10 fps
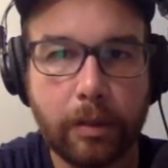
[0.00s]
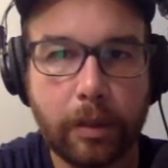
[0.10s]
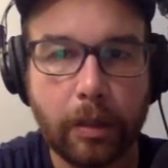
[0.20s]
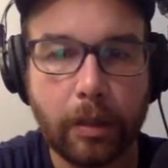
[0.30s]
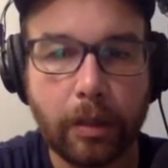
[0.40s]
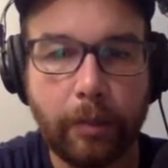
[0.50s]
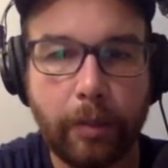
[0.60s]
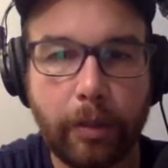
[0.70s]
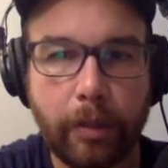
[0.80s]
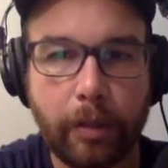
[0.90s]
uh,
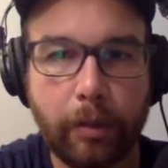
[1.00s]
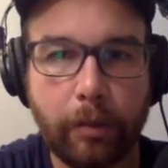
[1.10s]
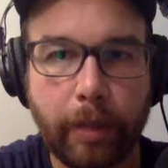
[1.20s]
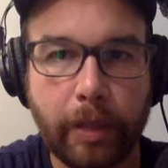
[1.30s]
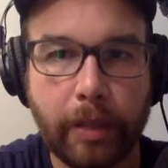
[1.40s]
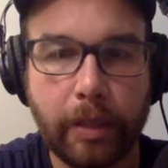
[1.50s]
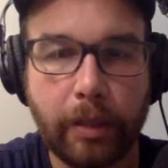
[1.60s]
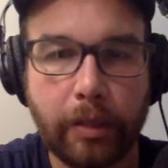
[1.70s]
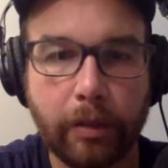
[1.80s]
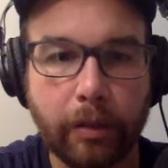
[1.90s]
community code base
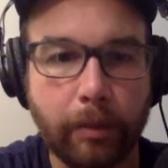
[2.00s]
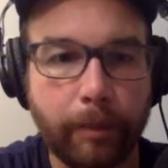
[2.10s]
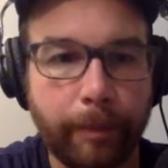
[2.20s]
here.